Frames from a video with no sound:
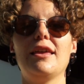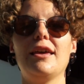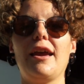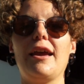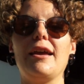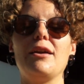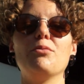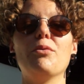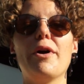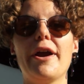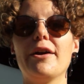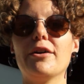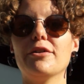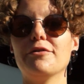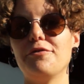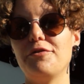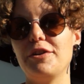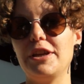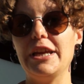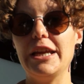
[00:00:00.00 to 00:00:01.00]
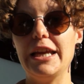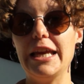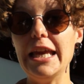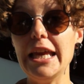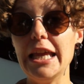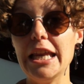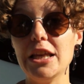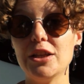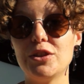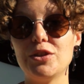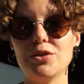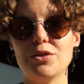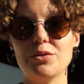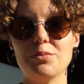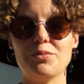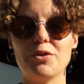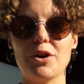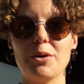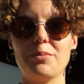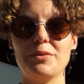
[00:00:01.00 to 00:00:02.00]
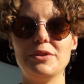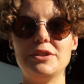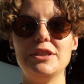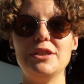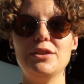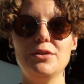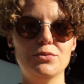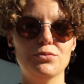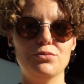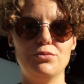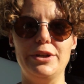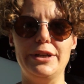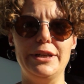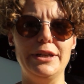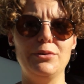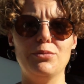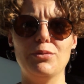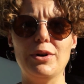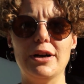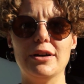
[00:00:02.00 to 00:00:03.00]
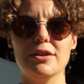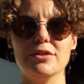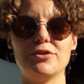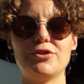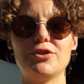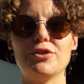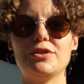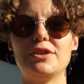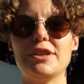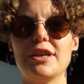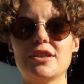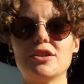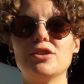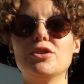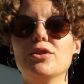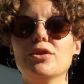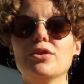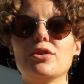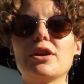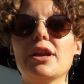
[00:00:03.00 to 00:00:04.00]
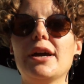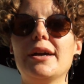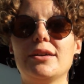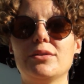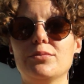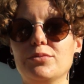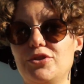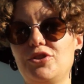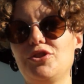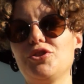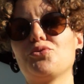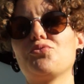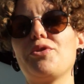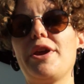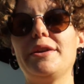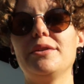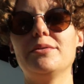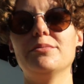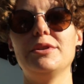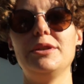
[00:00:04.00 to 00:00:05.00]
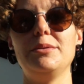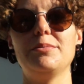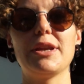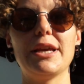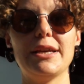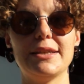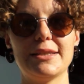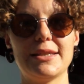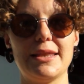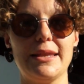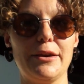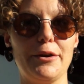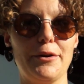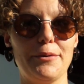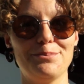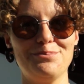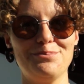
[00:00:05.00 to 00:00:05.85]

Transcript: a way of fitting into the property really well, so it doesn't look like it was just randomly placed there.